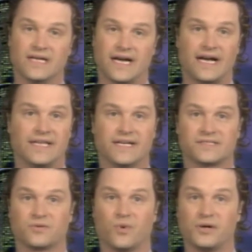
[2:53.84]
I think
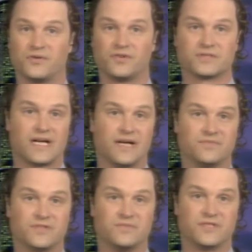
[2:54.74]
it's a wonderful time
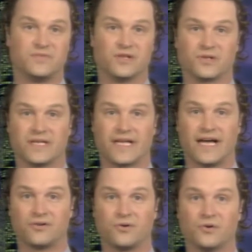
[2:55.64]
to be looking
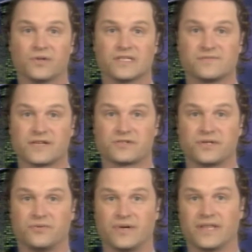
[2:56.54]
at gold,
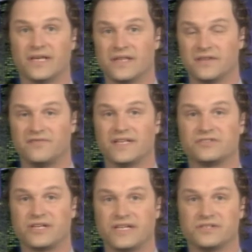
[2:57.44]
especially with the Fed's
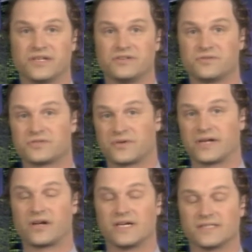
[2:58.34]
change in interest
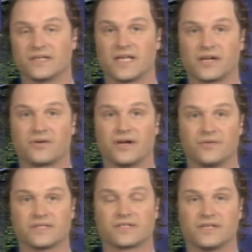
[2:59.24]
rate causing a lot of credit
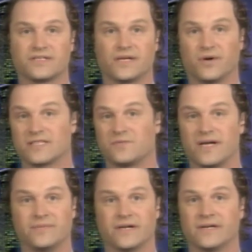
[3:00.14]
risk on the table. That's why
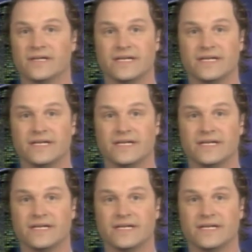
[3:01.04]
I'm here